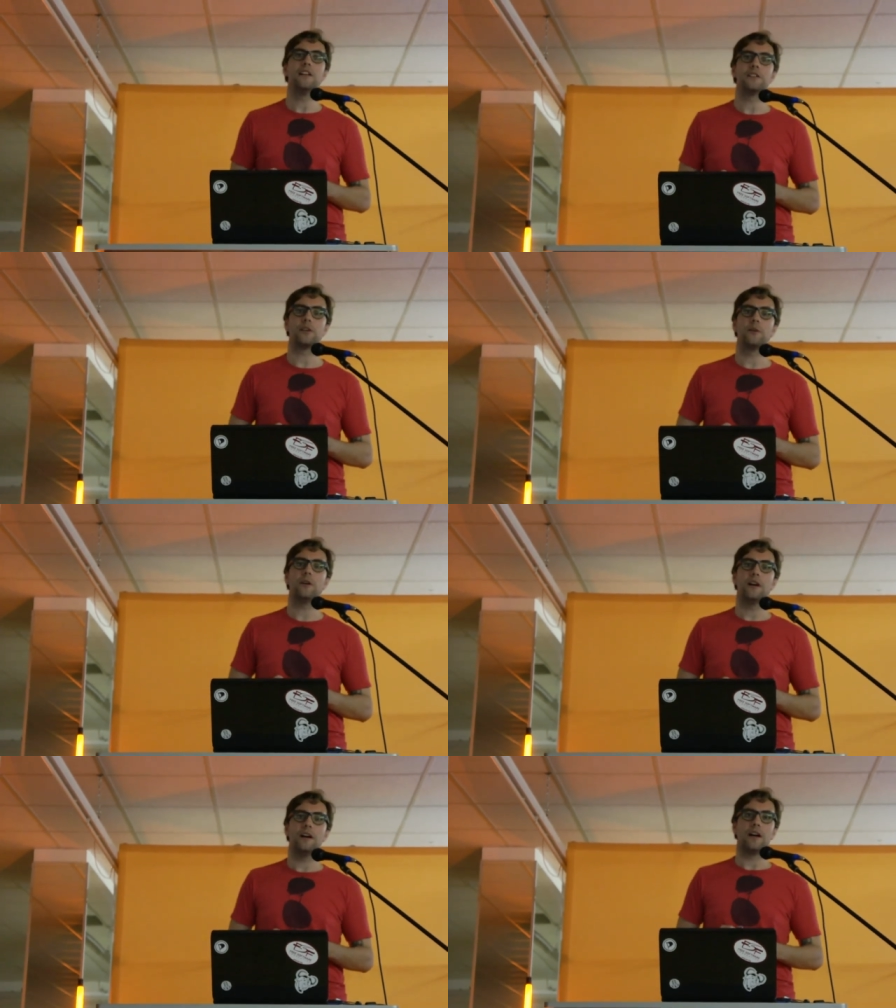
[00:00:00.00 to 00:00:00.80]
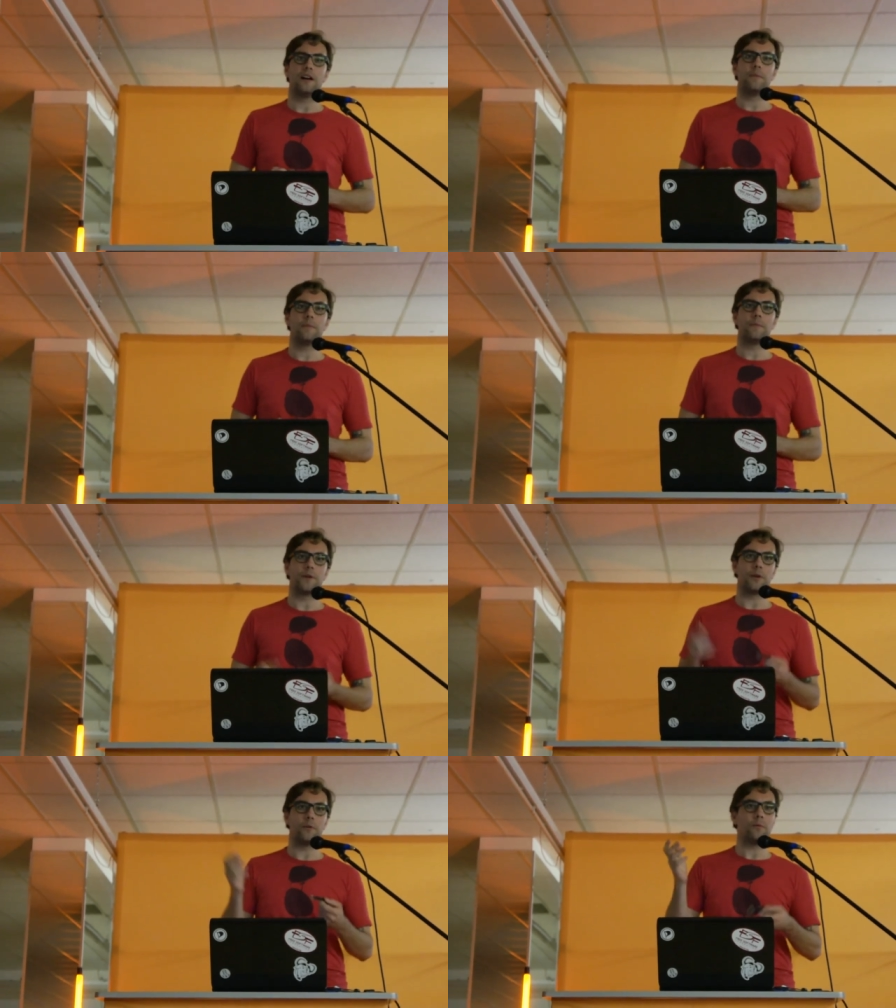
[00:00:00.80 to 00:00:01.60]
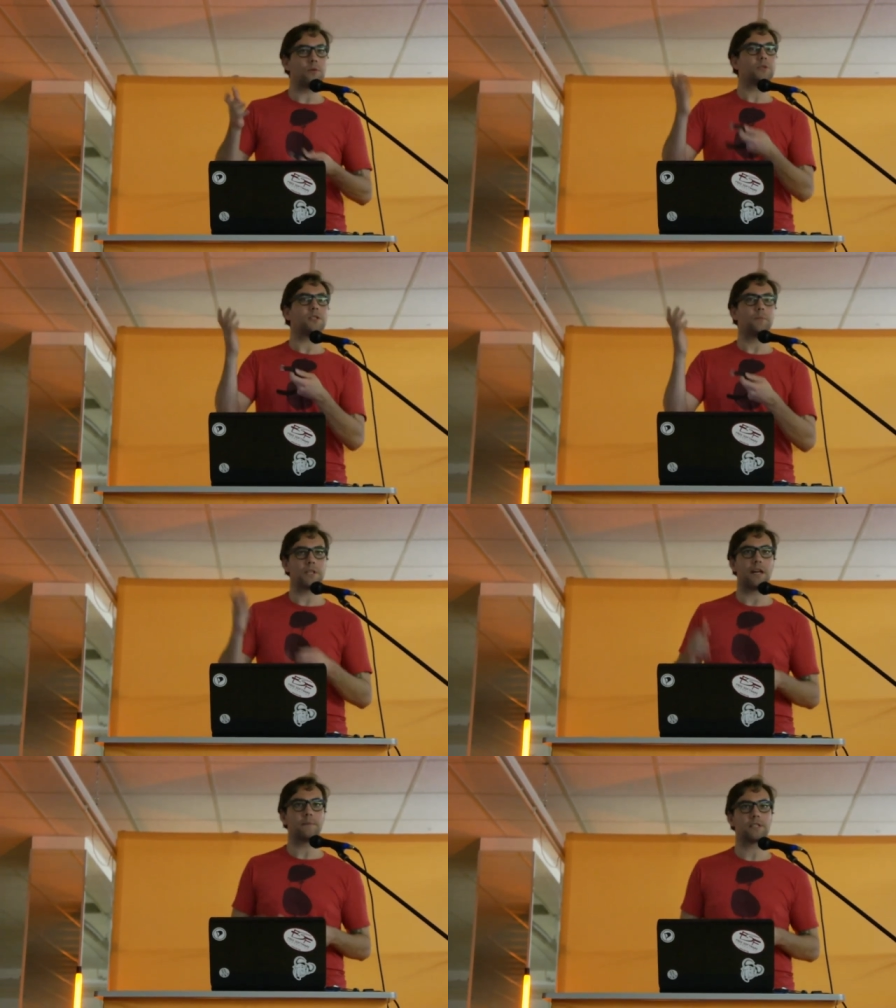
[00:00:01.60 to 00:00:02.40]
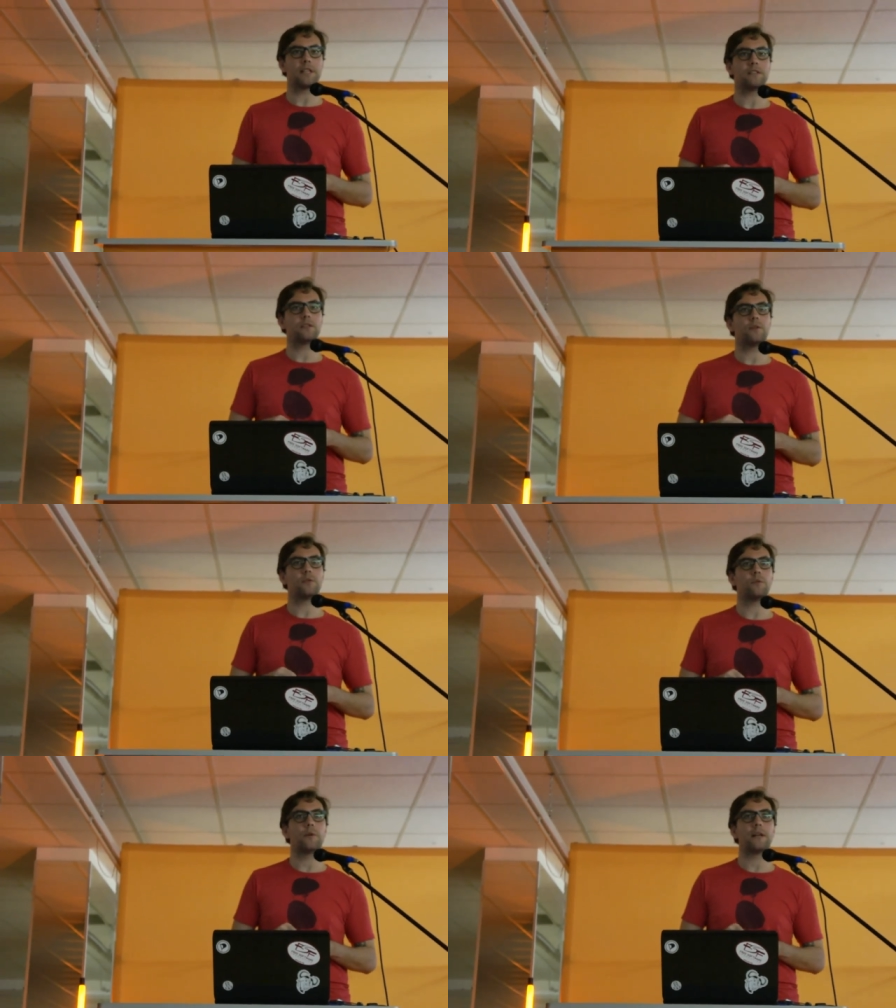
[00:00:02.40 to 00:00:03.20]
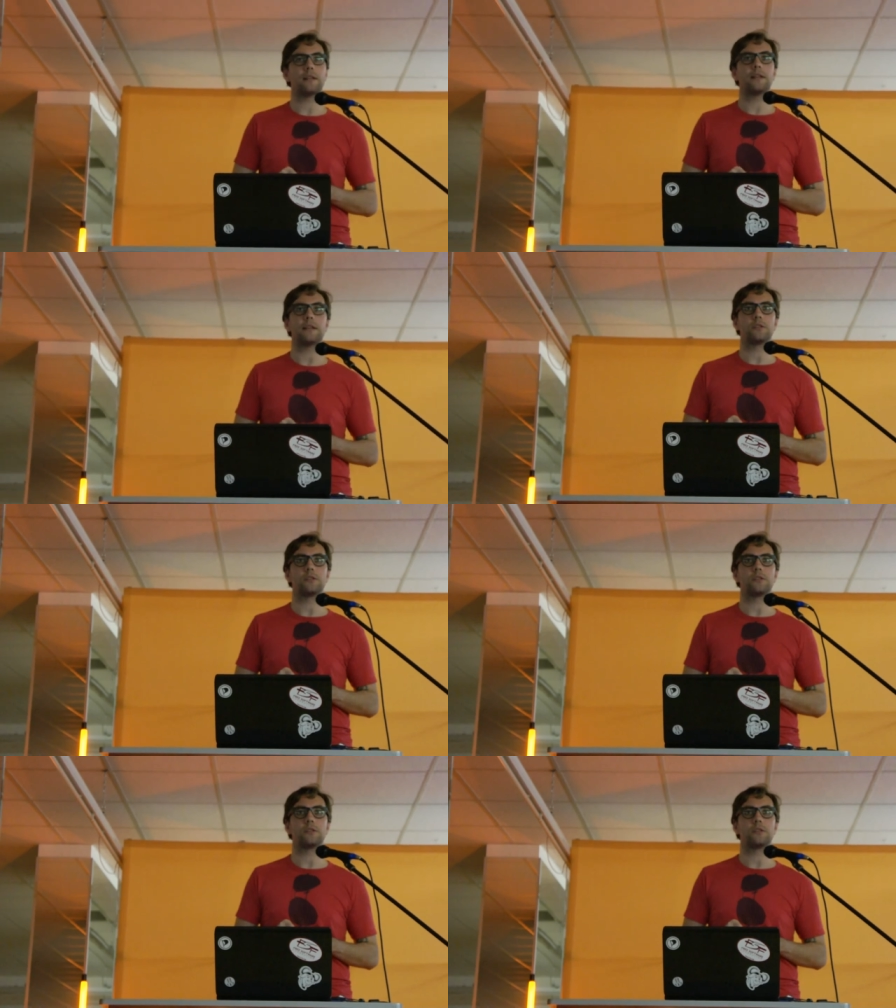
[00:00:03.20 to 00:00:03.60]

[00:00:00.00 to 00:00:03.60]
So, um, you know, sometimes states don't do the right thing.